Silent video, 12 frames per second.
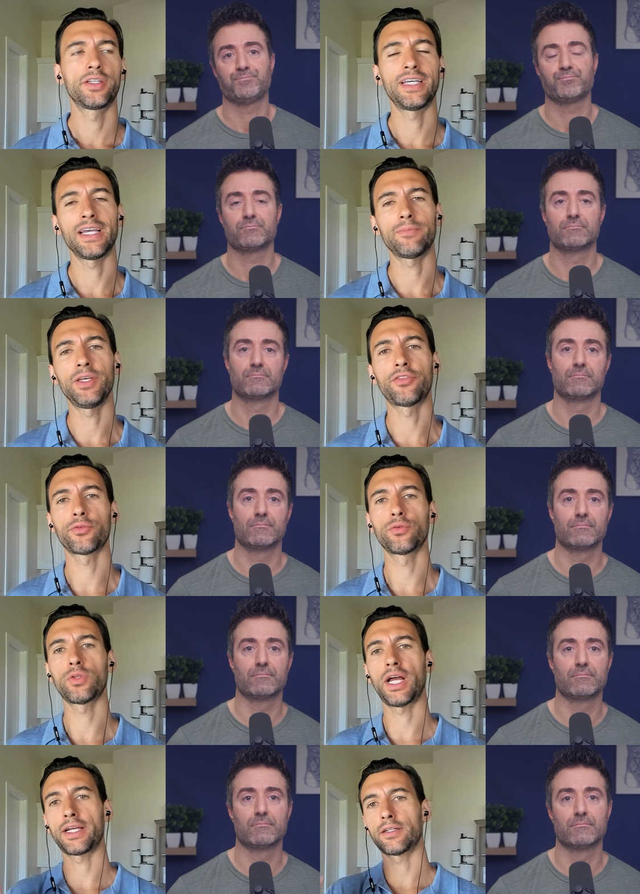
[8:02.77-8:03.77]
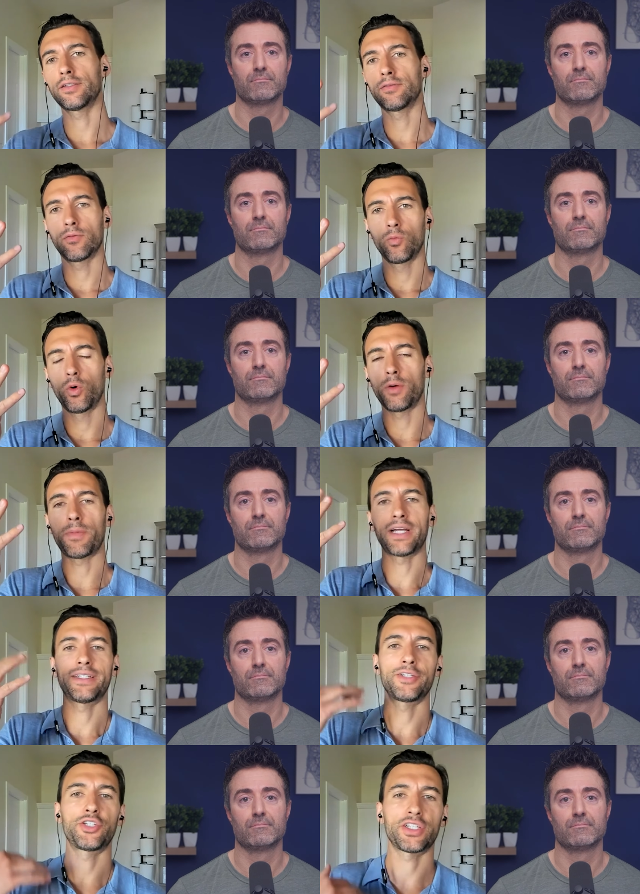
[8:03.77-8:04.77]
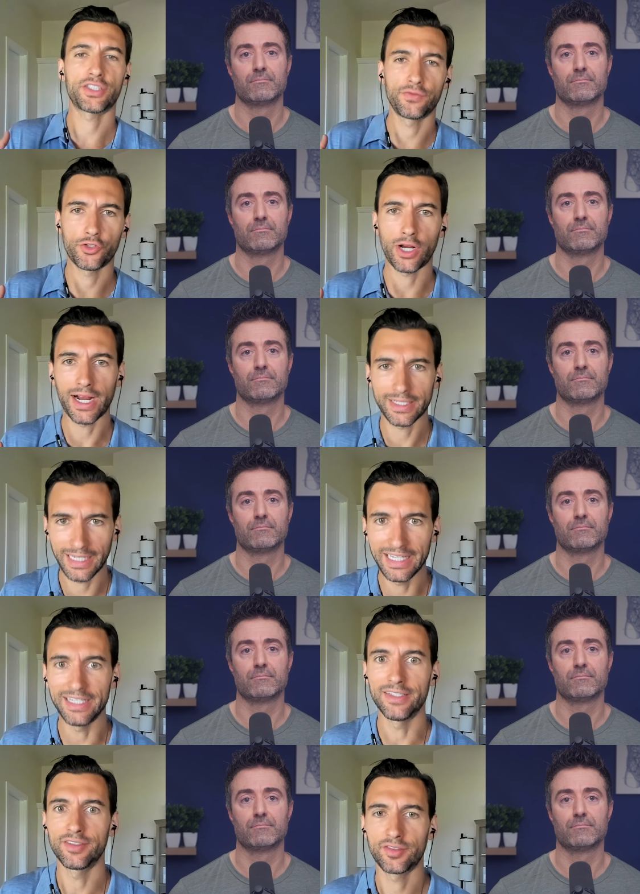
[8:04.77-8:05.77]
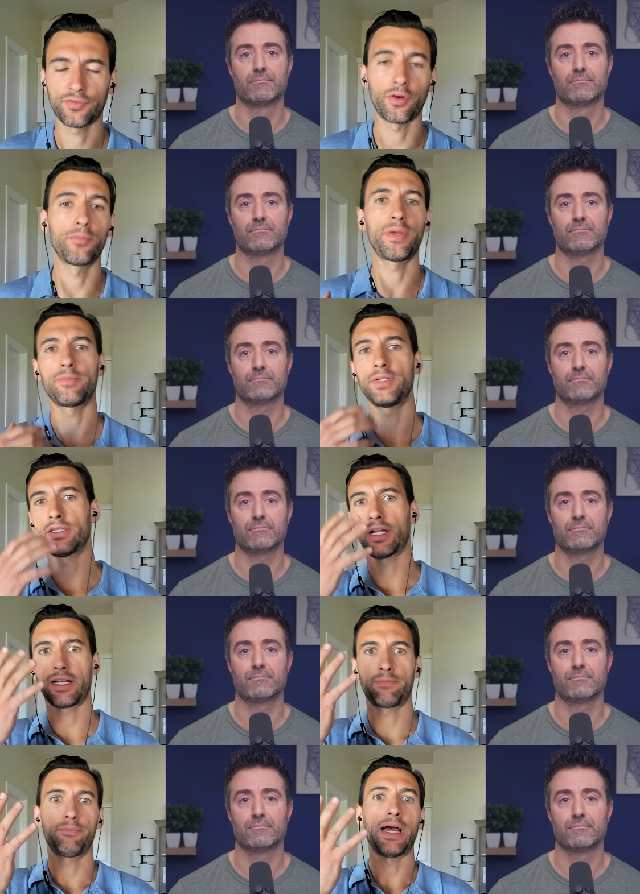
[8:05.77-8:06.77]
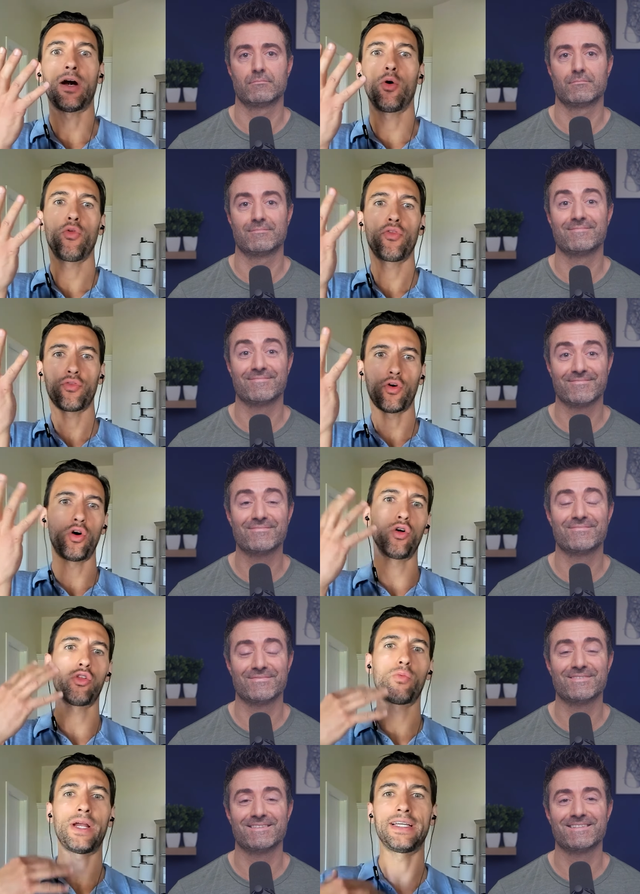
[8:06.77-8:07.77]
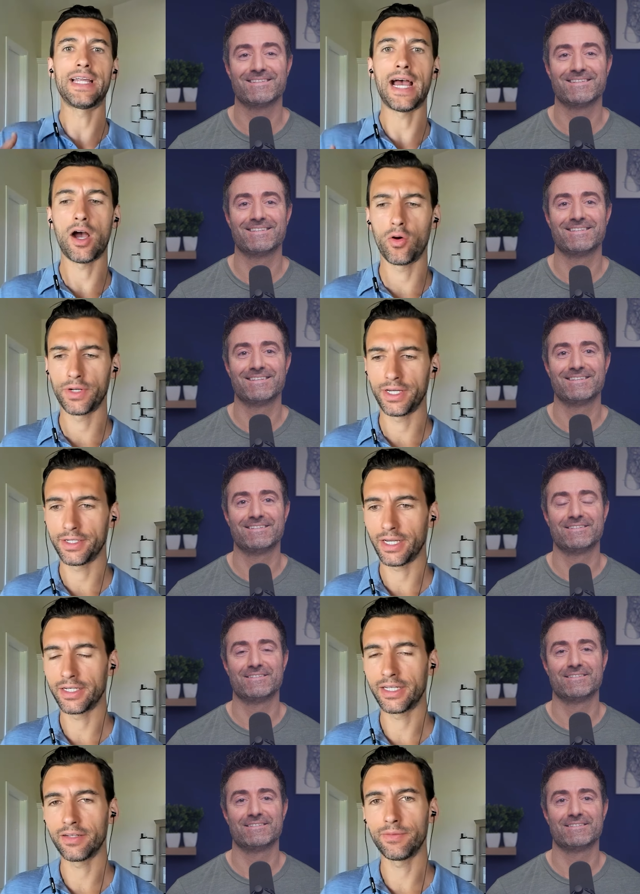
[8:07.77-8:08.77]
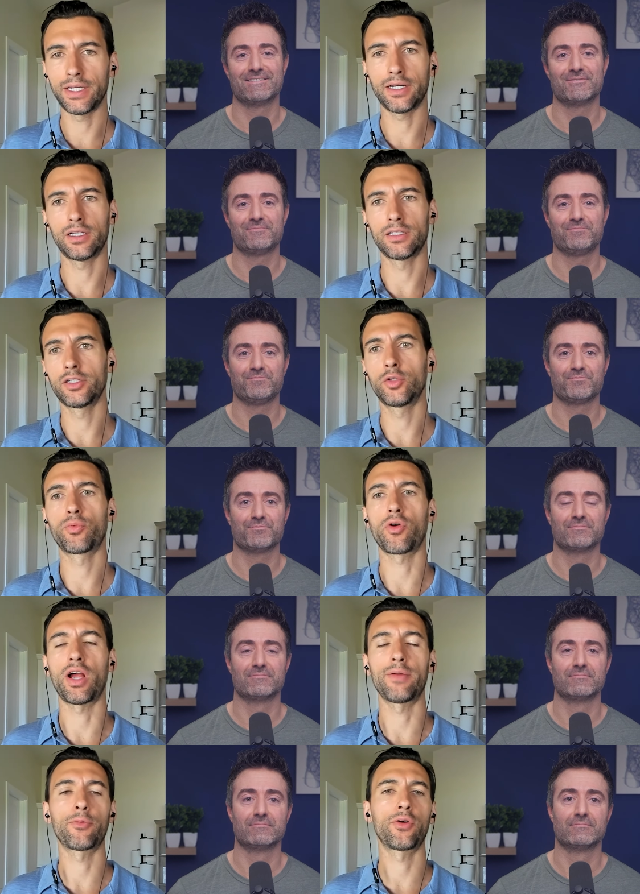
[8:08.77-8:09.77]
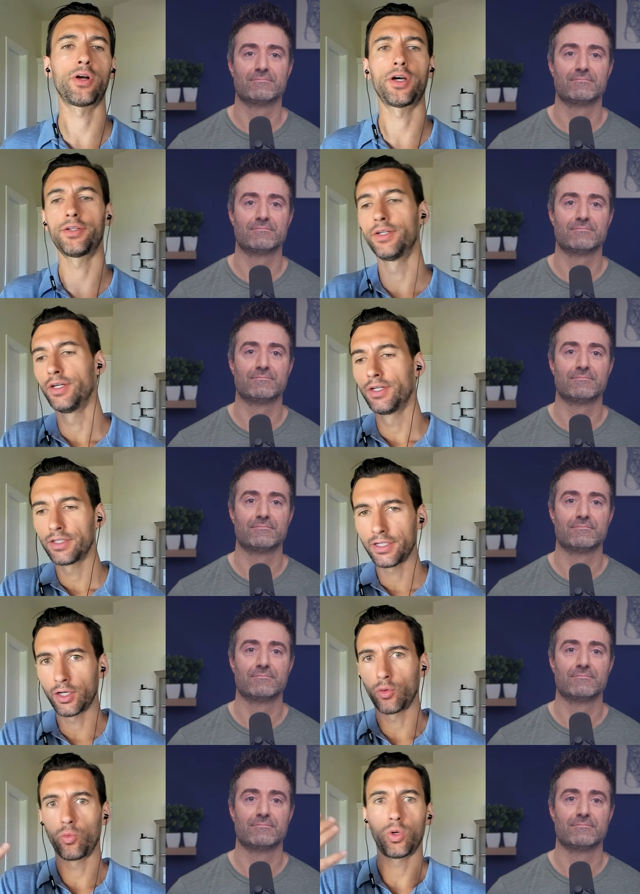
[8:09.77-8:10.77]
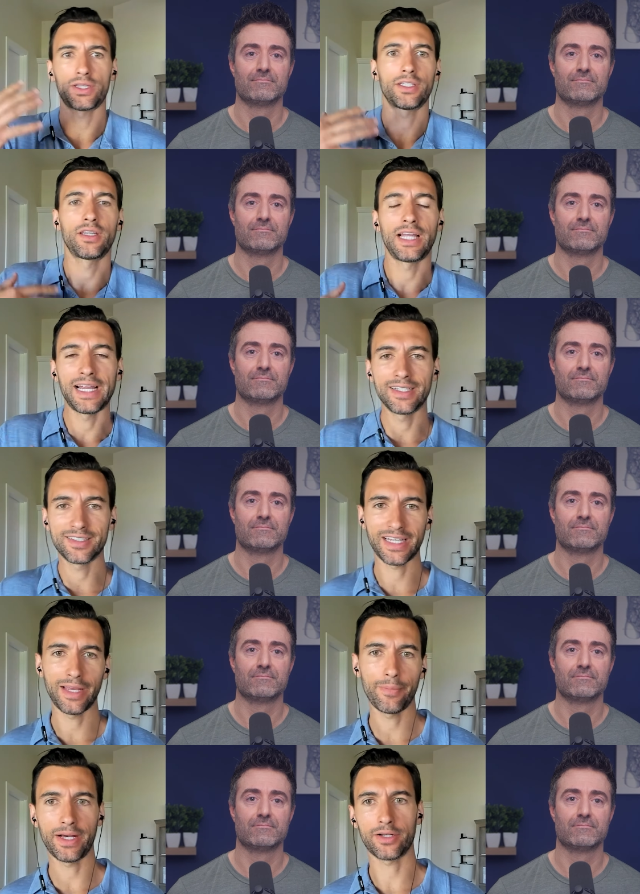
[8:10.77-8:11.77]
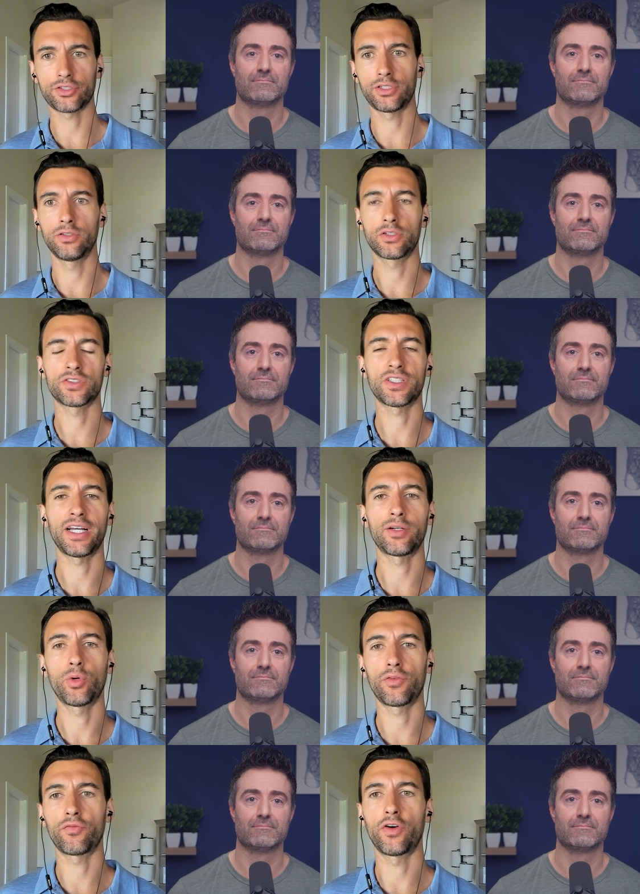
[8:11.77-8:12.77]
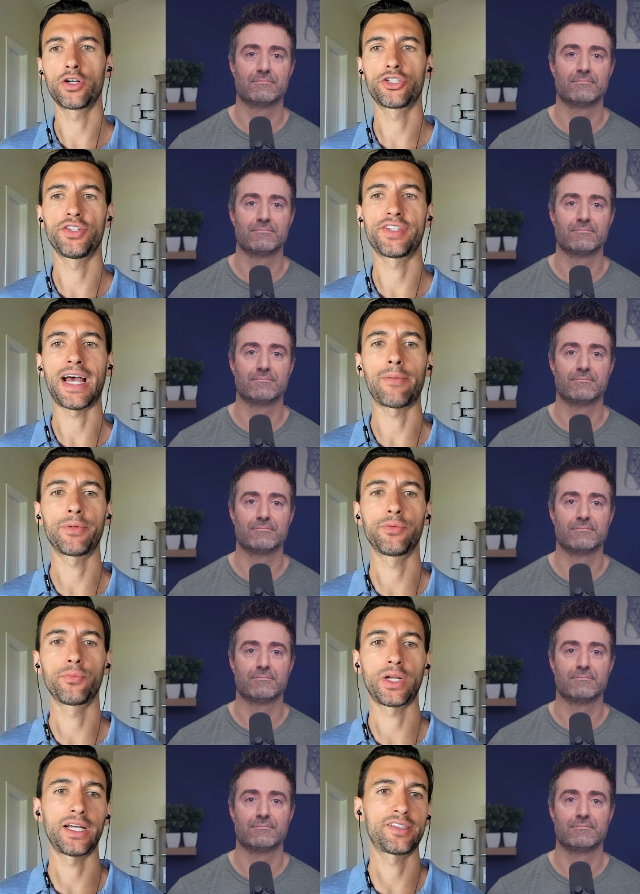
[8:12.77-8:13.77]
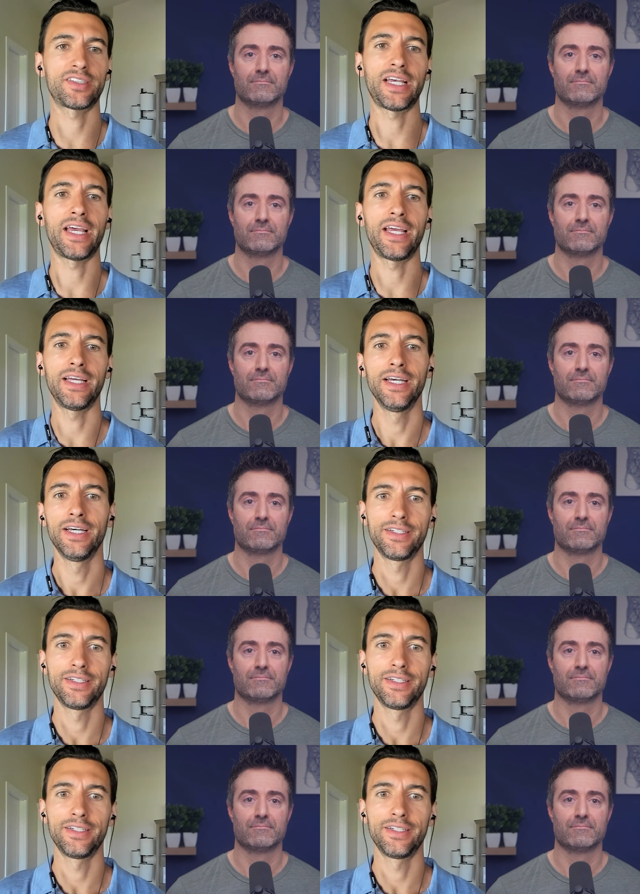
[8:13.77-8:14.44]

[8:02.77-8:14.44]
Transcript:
Speaker 1: Take me through like what my digestive tract is from maybe like mouth all the way down and, and give me a little primer on you know what the landscape actually looks like what functions happen when i say